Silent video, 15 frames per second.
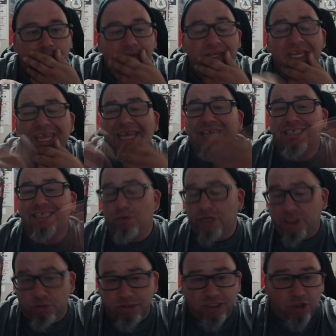is I wish
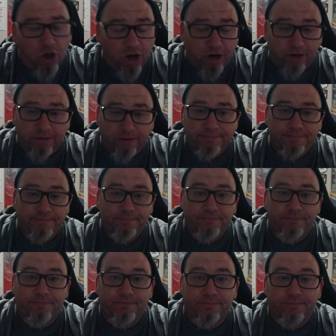it was longer.
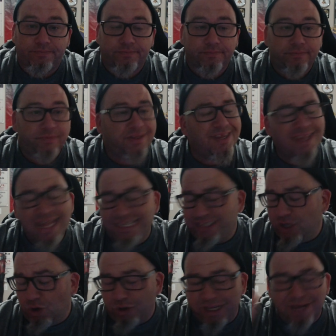That's the
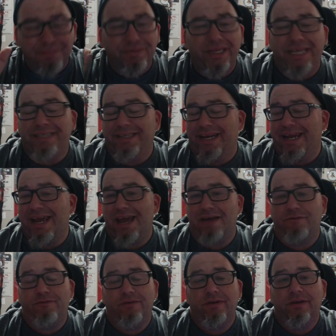only complaint that I
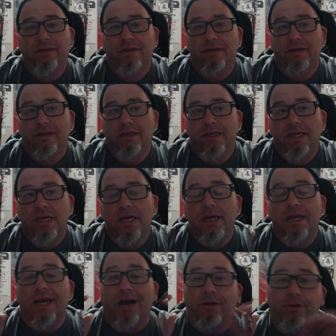have.
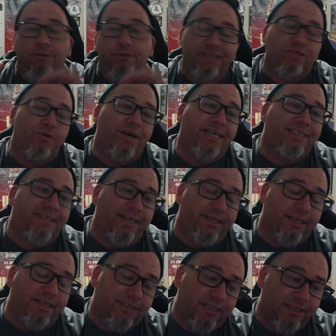Now, the reason why I say
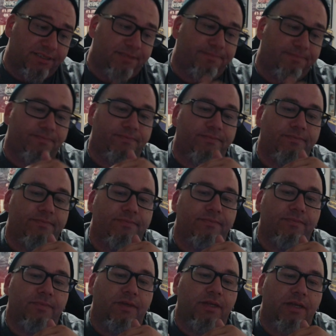this is
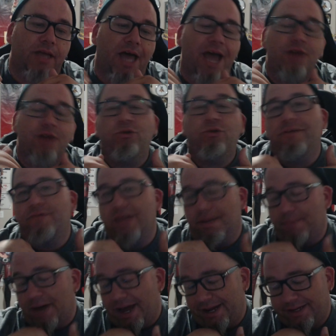I don't live
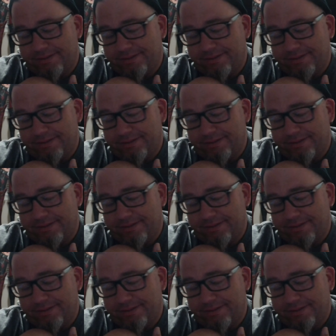nearby.